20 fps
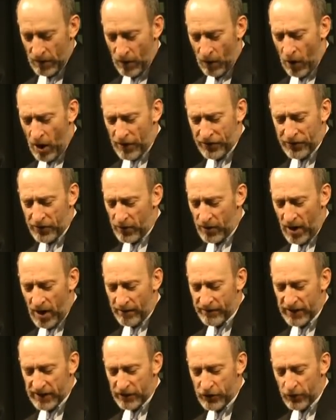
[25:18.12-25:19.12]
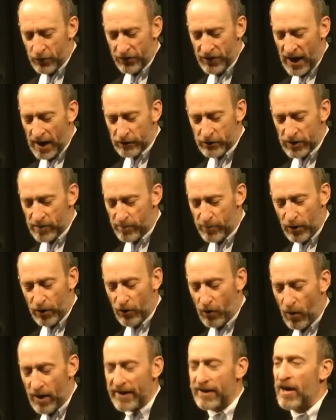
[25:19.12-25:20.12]
Author of the 2000
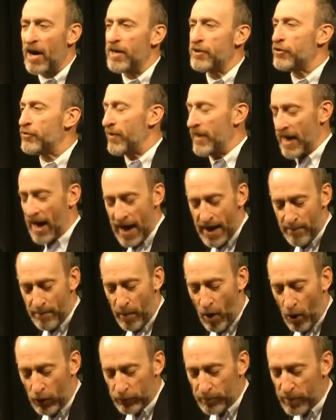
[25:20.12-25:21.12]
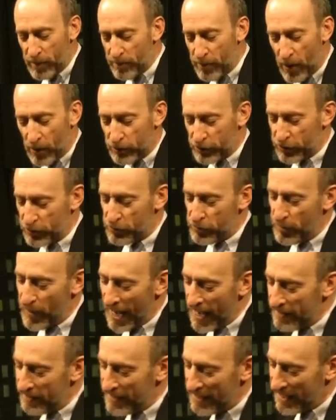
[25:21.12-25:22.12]
book, One Country, a bold proposal to
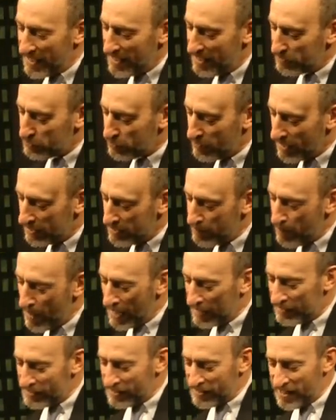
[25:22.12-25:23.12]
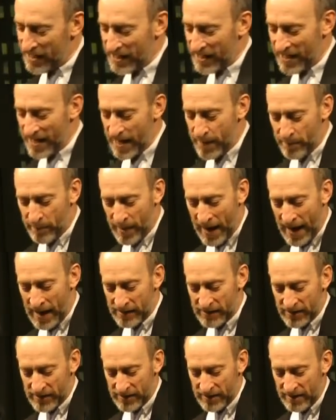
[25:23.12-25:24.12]
end the Israeli-Palestinian
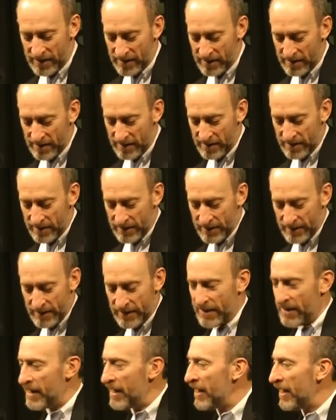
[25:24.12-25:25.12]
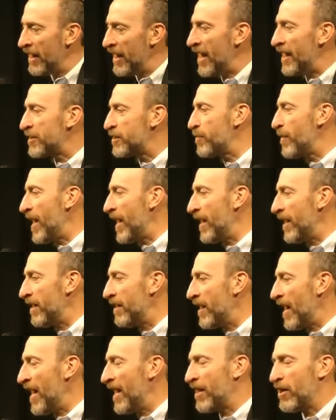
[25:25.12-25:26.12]
impasse. He has
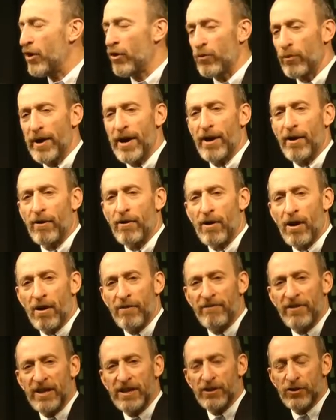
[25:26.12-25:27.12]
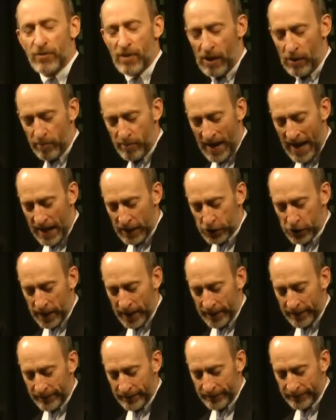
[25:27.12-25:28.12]
made a career of Israel
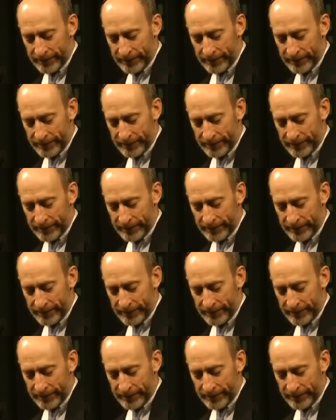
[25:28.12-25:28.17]
bashing.